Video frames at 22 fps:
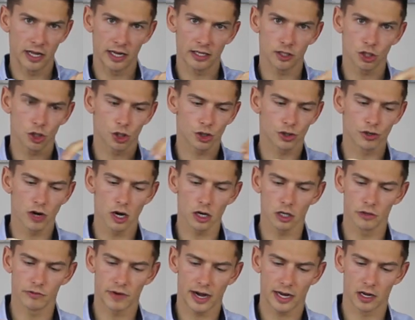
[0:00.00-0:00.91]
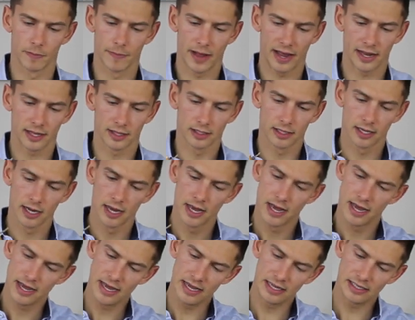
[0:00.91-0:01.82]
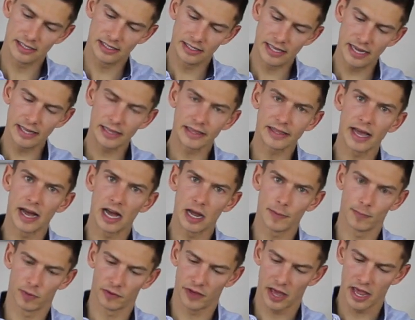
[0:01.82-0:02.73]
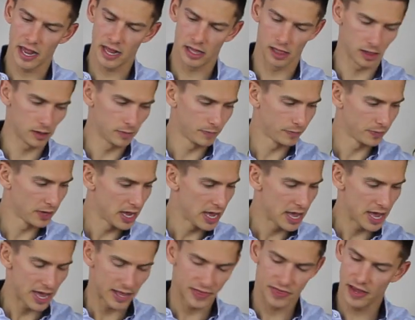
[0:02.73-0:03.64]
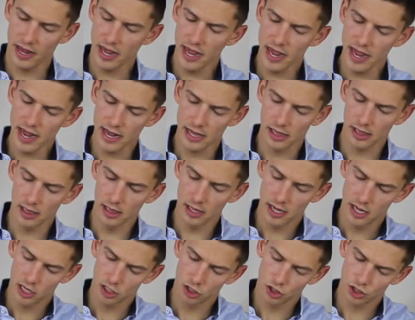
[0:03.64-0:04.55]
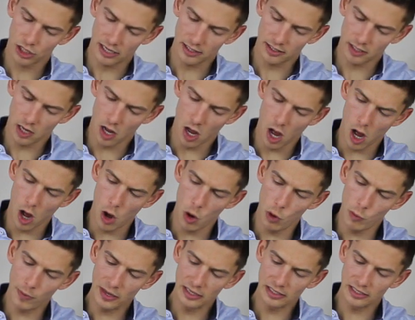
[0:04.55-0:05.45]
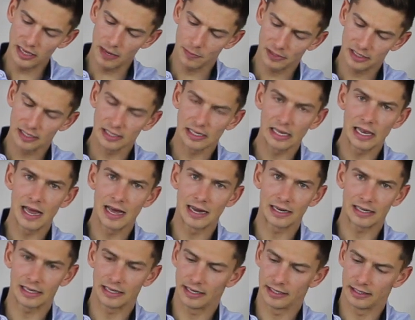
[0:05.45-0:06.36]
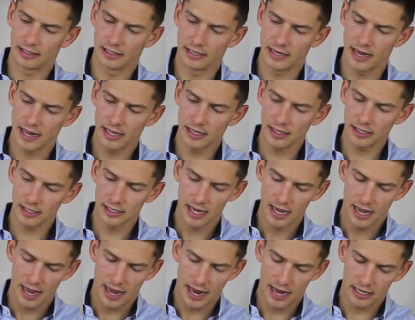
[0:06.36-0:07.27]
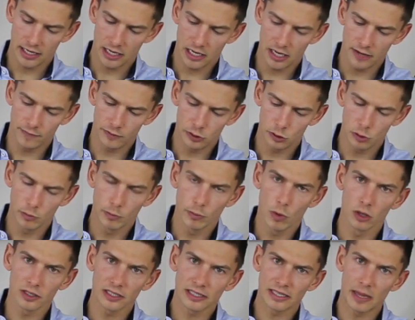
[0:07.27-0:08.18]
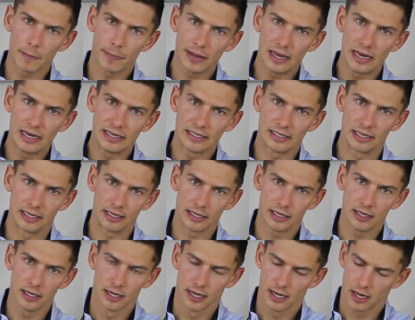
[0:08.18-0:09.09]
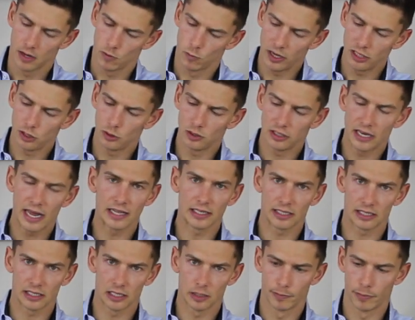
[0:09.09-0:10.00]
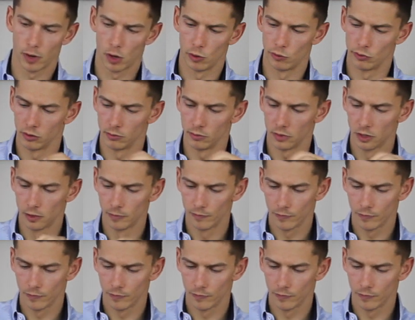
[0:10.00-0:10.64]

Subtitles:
I strongly recommend is that type of heel. The heel just opens up slightly at the end and gives you more stability when you're dancing ballroom.